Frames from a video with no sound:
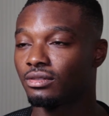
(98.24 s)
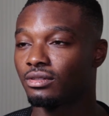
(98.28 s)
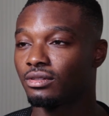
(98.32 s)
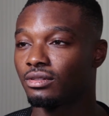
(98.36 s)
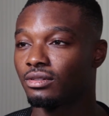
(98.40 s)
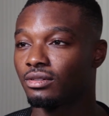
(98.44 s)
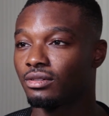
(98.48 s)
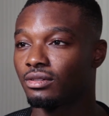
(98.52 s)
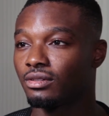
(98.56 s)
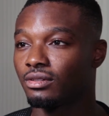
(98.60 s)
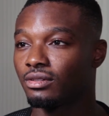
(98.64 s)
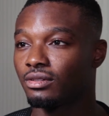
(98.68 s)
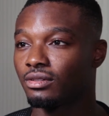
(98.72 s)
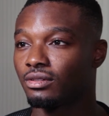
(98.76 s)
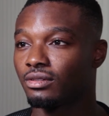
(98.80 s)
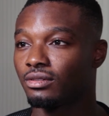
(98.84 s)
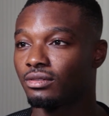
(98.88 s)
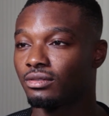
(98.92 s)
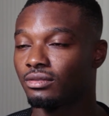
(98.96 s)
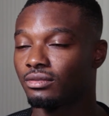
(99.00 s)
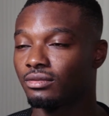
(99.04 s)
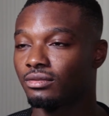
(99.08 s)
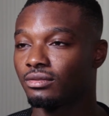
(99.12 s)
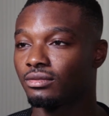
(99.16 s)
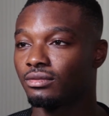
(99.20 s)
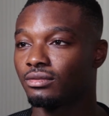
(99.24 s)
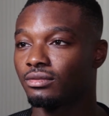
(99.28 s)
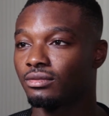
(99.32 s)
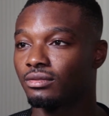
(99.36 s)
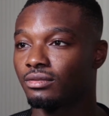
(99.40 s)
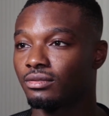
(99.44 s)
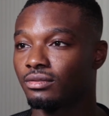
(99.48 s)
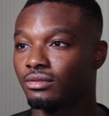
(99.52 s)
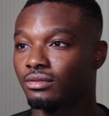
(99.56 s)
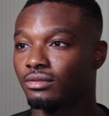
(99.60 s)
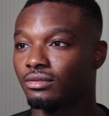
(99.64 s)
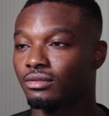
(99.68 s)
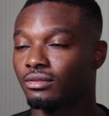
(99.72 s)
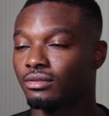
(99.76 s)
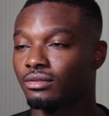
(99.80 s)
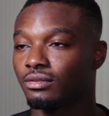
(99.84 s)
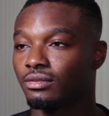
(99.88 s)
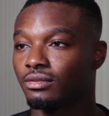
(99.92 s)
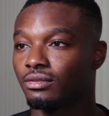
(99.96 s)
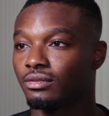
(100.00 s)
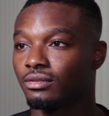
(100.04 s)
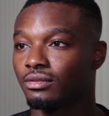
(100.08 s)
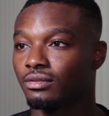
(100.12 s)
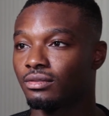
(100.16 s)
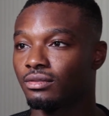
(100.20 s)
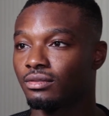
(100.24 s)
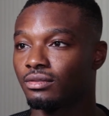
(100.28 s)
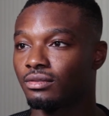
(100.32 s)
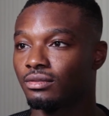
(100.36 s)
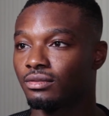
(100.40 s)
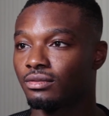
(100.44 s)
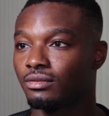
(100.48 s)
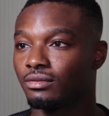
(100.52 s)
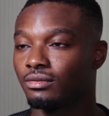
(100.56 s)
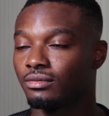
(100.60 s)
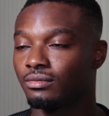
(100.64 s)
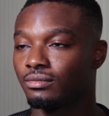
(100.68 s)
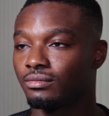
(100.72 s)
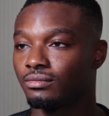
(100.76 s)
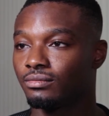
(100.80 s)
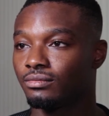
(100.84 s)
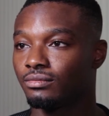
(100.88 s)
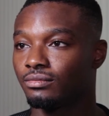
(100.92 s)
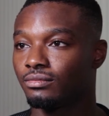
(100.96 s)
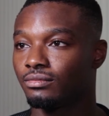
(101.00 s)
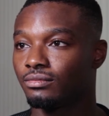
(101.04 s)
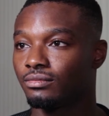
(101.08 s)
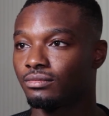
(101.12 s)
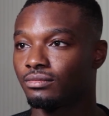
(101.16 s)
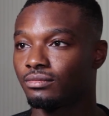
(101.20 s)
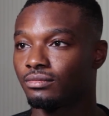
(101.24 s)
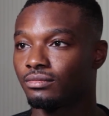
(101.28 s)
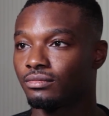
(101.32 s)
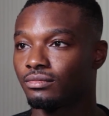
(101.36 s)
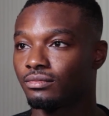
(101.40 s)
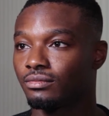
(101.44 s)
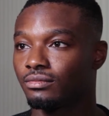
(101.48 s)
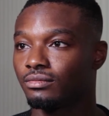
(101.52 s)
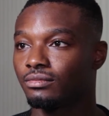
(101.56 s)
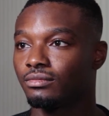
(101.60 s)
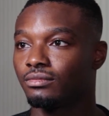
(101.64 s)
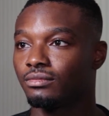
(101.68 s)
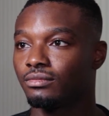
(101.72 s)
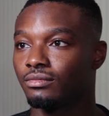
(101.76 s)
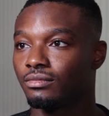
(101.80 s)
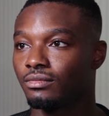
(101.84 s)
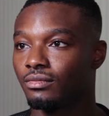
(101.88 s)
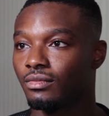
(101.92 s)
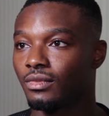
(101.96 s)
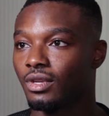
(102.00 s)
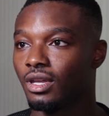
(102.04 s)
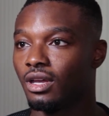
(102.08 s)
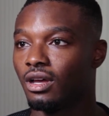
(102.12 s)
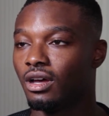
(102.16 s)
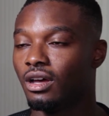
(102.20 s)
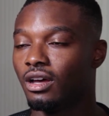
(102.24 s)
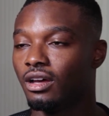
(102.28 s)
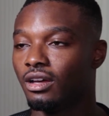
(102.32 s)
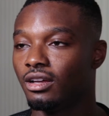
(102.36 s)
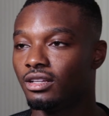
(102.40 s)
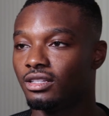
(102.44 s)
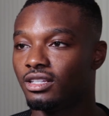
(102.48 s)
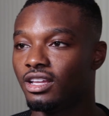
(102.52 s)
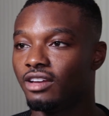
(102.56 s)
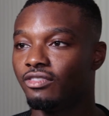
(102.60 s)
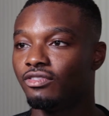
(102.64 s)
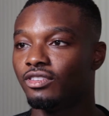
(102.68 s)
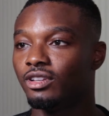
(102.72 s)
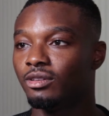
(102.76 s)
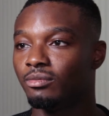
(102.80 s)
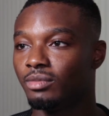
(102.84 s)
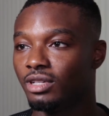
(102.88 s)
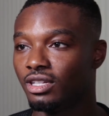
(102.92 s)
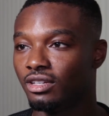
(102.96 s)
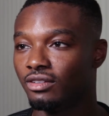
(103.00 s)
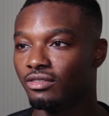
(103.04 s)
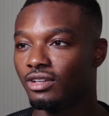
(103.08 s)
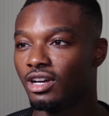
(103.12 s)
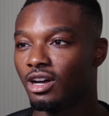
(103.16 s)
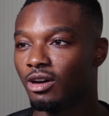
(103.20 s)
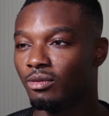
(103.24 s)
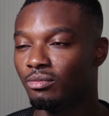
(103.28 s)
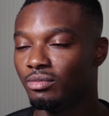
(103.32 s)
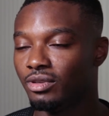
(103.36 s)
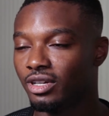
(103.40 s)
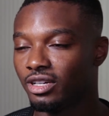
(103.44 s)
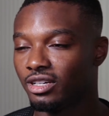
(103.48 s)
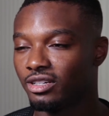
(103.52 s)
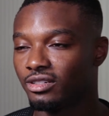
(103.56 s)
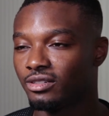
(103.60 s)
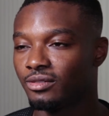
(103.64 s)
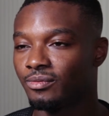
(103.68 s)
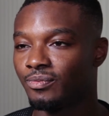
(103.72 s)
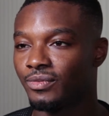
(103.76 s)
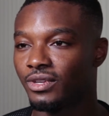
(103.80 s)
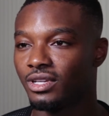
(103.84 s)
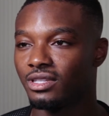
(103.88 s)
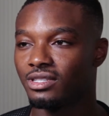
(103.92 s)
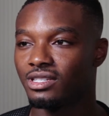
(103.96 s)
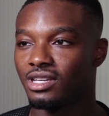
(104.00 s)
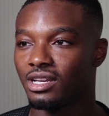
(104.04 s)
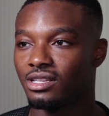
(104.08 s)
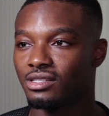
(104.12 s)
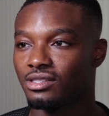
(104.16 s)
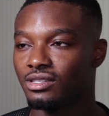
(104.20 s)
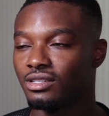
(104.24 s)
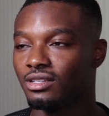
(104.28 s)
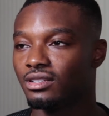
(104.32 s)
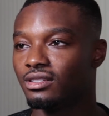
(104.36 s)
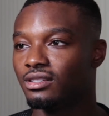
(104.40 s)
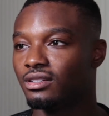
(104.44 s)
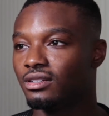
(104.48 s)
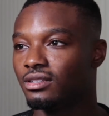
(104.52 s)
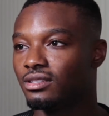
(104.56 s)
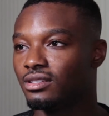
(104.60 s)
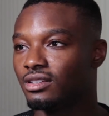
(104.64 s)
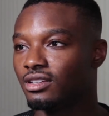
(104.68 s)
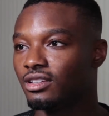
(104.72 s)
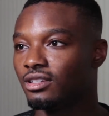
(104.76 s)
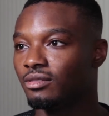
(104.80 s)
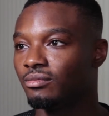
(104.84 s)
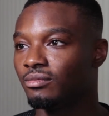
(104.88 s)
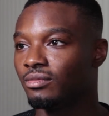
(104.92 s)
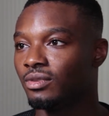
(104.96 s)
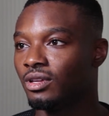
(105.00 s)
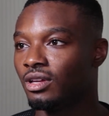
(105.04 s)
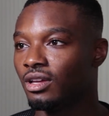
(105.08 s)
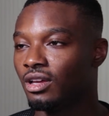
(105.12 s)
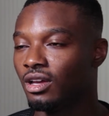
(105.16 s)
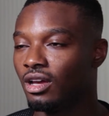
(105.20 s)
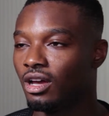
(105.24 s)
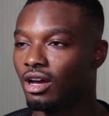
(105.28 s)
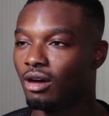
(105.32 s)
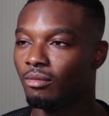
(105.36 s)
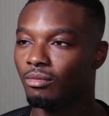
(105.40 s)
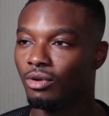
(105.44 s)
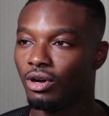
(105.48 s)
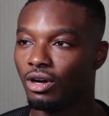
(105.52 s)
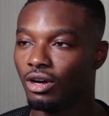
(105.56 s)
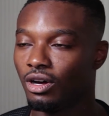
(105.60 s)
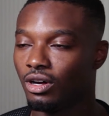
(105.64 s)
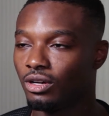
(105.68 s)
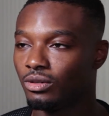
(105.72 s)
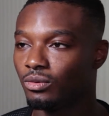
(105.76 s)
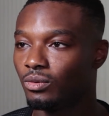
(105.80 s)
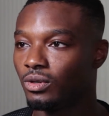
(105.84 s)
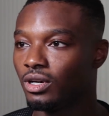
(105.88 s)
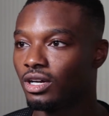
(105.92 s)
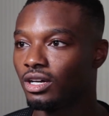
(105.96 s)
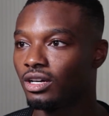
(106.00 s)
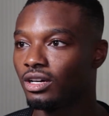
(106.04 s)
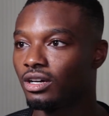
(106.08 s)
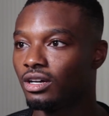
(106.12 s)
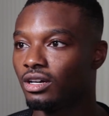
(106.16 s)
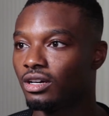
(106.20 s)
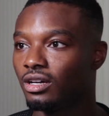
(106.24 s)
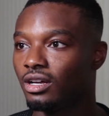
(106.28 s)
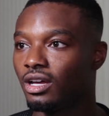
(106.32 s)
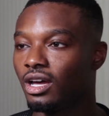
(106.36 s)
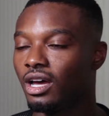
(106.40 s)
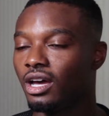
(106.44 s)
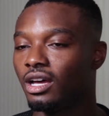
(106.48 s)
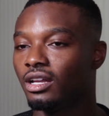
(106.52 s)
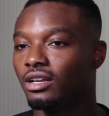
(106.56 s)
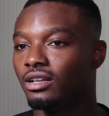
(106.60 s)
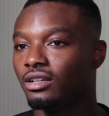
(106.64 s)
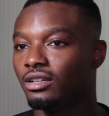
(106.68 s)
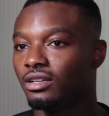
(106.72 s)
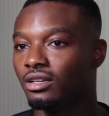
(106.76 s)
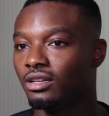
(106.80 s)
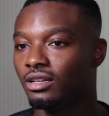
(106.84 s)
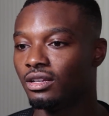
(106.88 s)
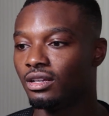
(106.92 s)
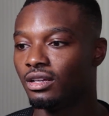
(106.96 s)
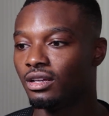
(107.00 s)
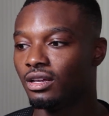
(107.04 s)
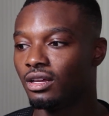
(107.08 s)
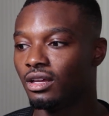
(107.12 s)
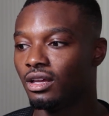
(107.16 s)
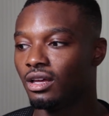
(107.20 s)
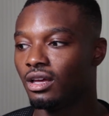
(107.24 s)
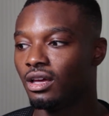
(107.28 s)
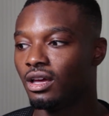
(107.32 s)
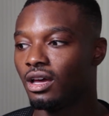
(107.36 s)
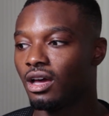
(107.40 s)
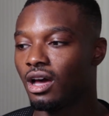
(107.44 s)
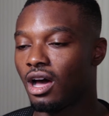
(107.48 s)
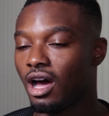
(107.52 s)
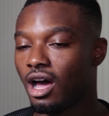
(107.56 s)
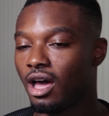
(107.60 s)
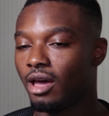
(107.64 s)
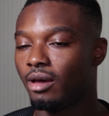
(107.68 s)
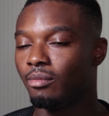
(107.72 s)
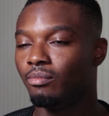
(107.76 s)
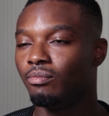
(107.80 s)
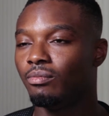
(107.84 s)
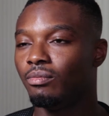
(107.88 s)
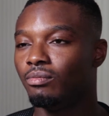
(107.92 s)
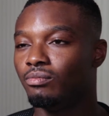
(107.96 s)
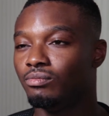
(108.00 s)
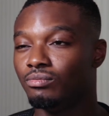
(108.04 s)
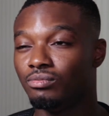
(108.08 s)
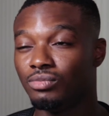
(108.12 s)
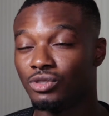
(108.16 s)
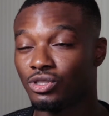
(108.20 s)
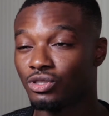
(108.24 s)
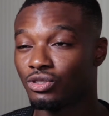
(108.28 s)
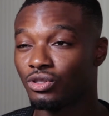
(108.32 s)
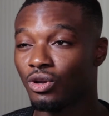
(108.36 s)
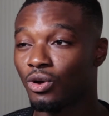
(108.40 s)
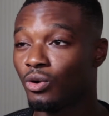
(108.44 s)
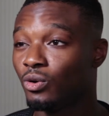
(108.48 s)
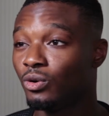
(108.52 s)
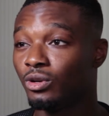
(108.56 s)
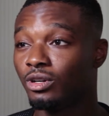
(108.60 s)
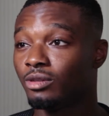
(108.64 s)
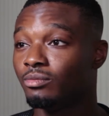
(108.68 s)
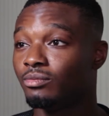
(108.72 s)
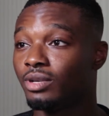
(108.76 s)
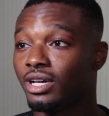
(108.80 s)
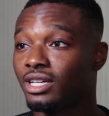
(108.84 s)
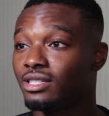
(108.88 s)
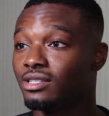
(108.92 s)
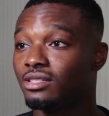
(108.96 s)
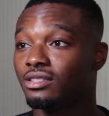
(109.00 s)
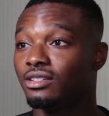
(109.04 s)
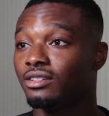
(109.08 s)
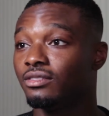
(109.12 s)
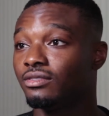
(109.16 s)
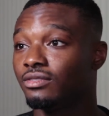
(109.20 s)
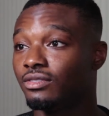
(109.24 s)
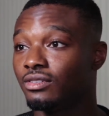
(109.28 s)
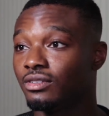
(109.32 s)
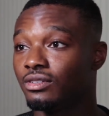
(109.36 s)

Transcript: Uh, what are your strengths and uh, what do you think you'll bring to the team? Uh, I definitely believe that I'll bring intensity to the team. I'm a hard worker and I'm so competitive.